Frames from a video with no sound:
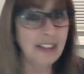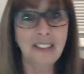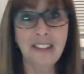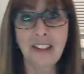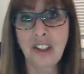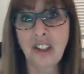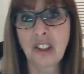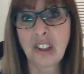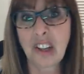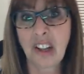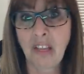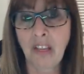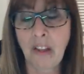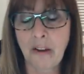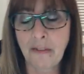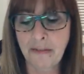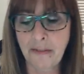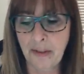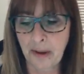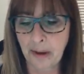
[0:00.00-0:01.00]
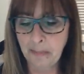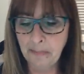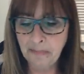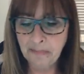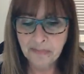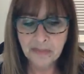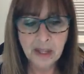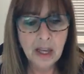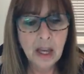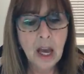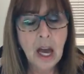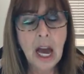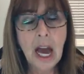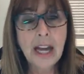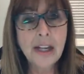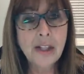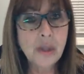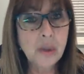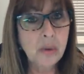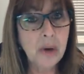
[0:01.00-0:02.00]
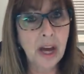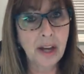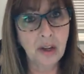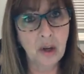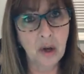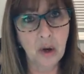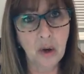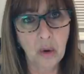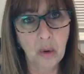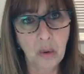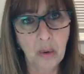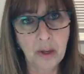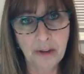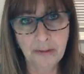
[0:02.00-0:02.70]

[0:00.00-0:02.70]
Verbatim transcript: and I think you're going to love them. I do not know